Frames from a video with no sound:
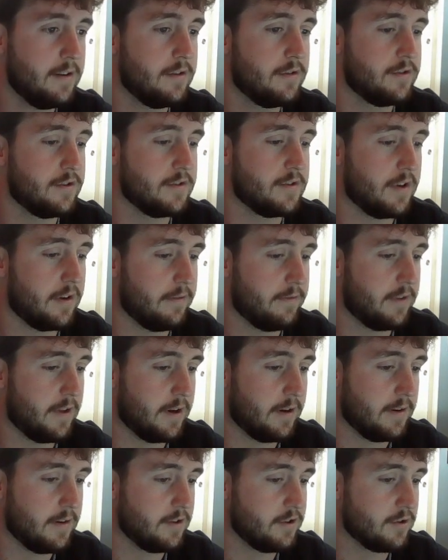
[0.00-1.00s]
just off that
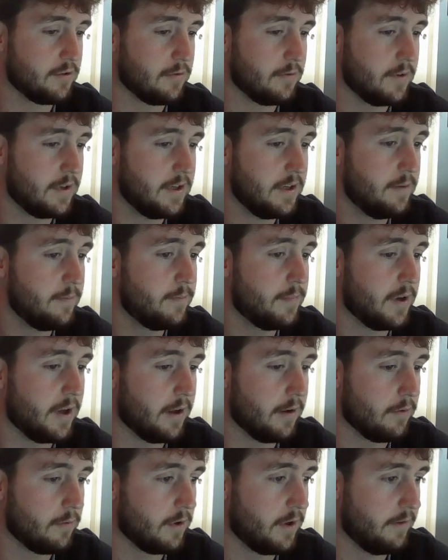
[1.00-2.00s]
initial read,
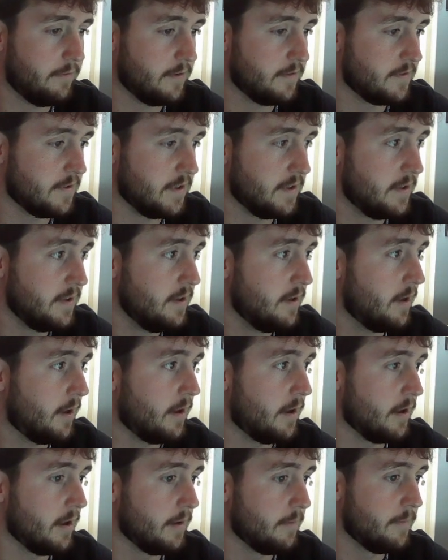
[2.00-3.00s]
but we'll have to see.
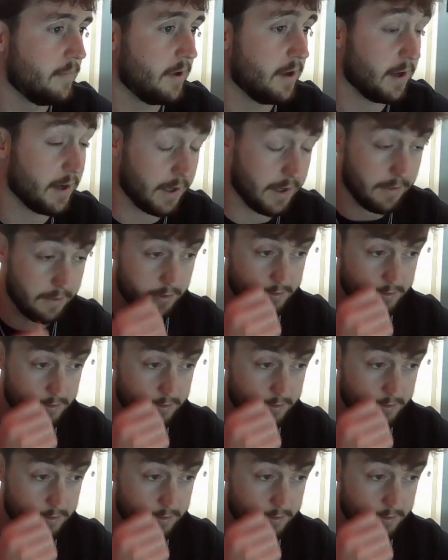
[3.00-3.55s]
Again, there's